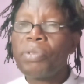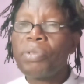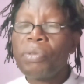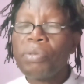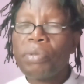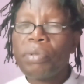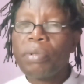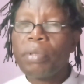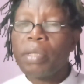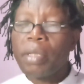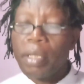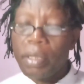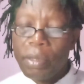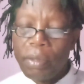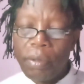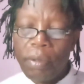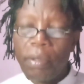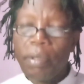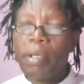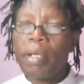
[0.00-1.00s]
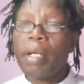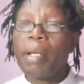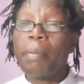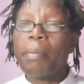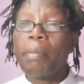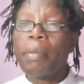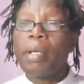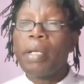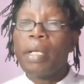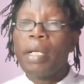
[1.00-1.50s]
neutrons, and so on,
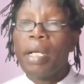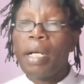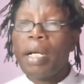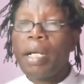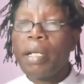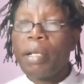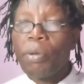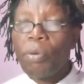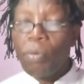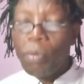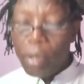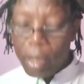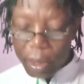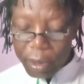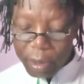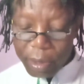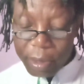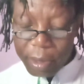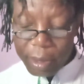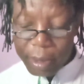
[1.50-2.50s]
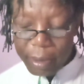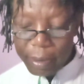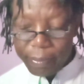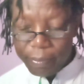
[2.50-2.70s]
and quarks.